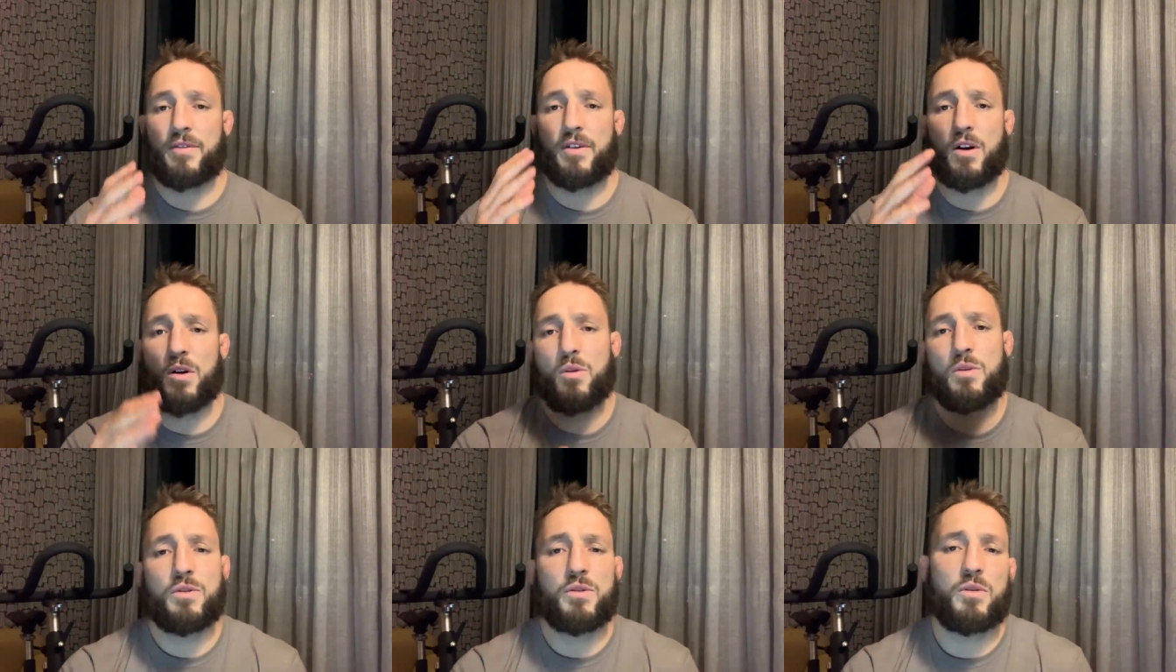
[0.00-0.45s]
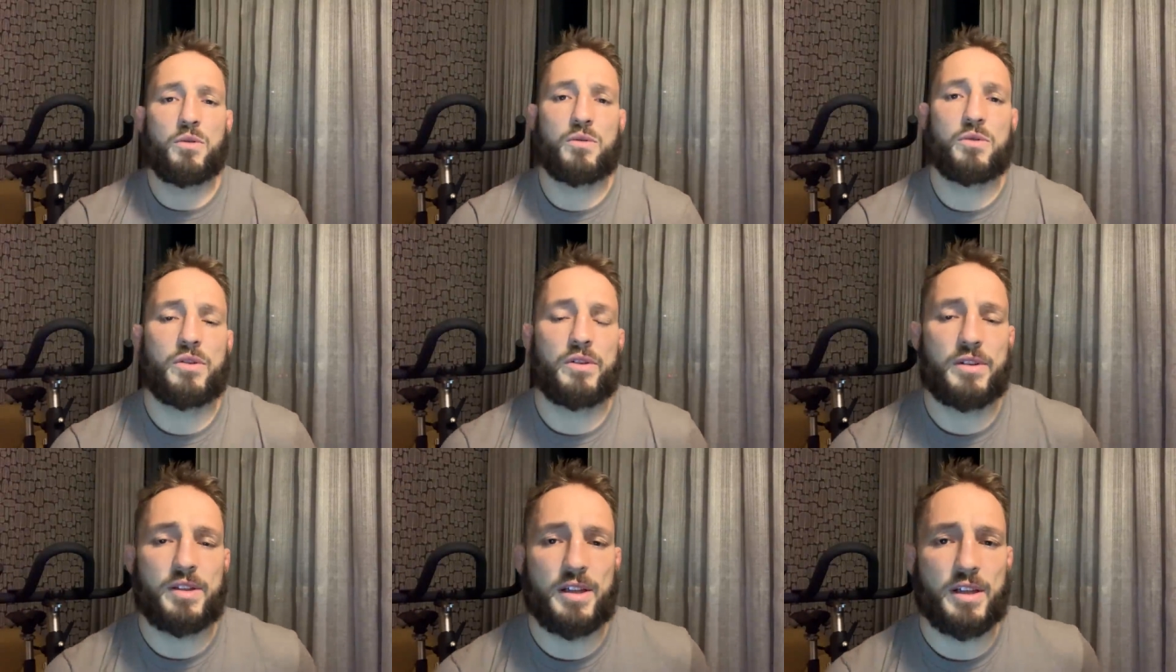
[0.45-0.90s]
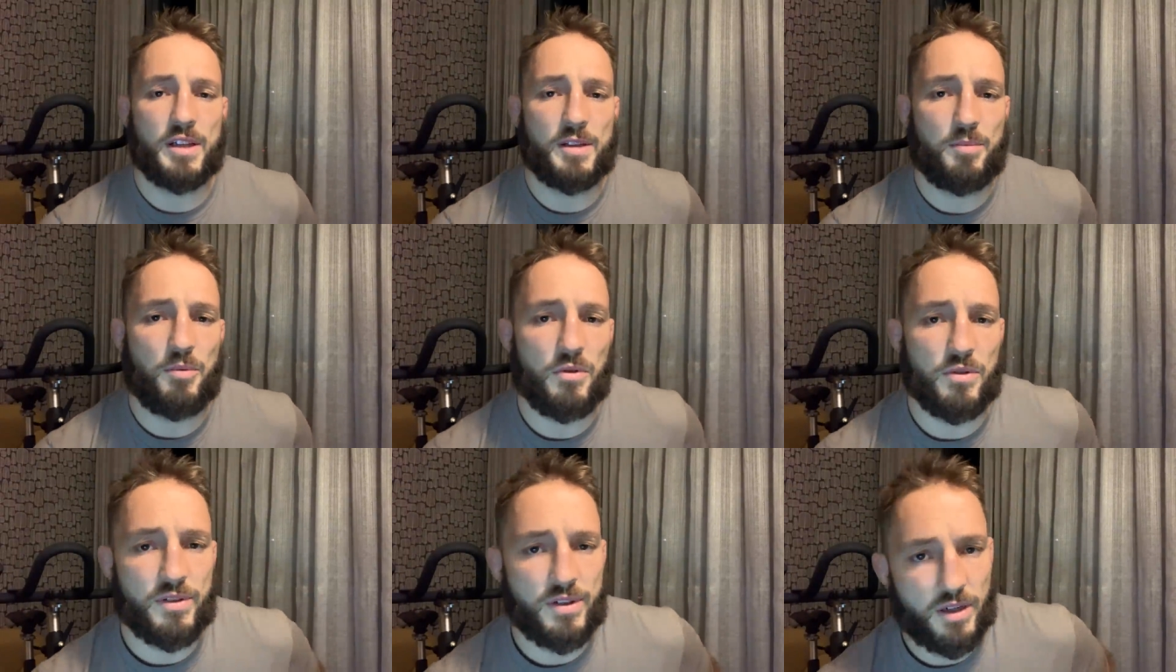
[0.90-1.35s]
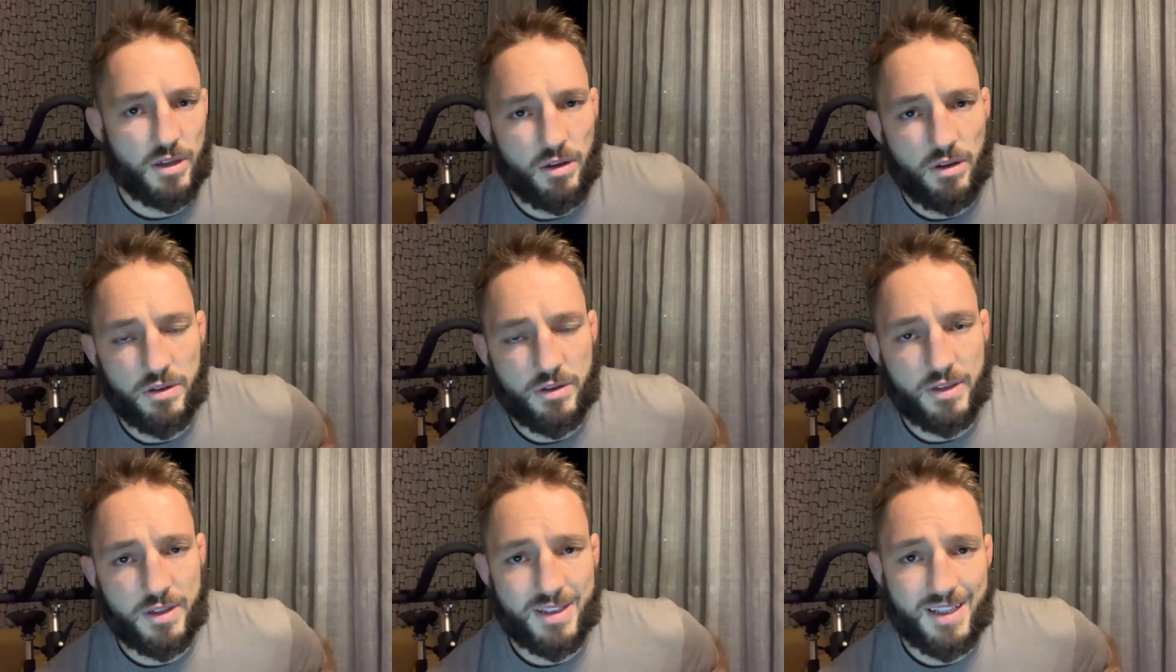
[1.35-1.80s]
I also see a sports
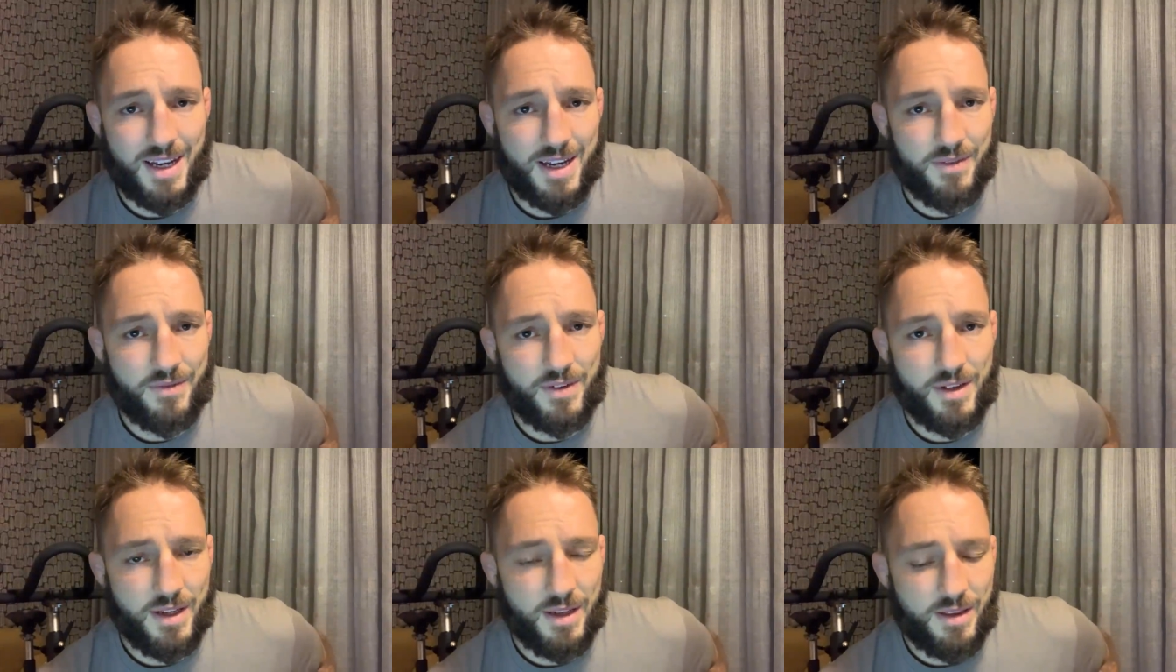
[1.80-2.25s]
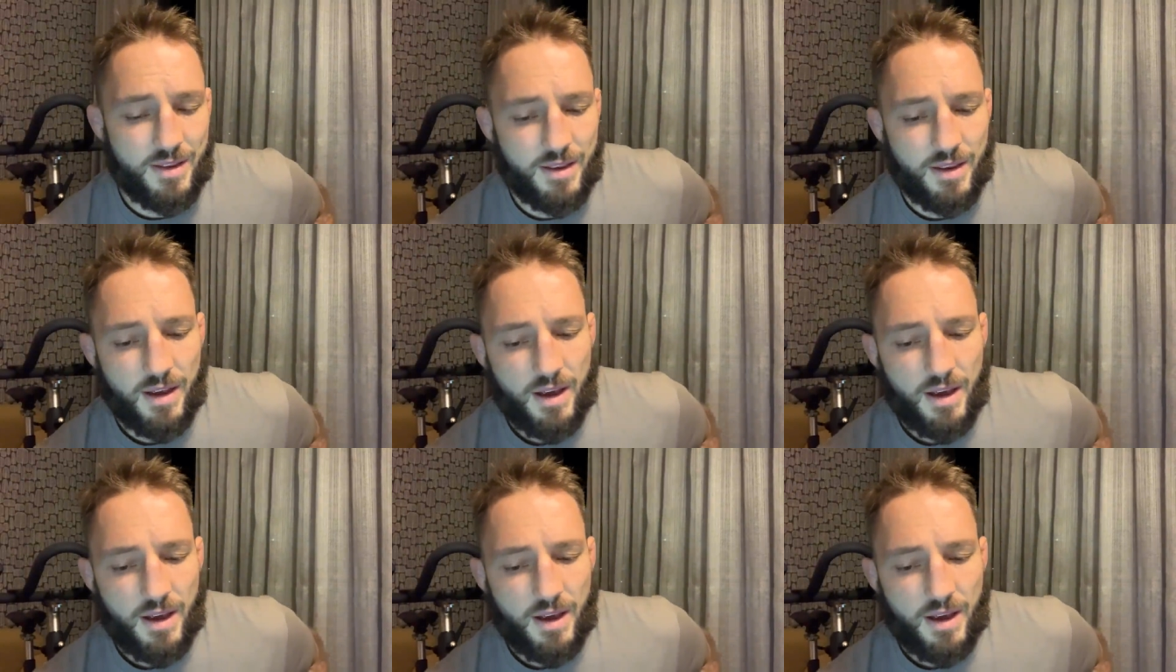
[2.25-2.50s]
psychologist, Dave Neath.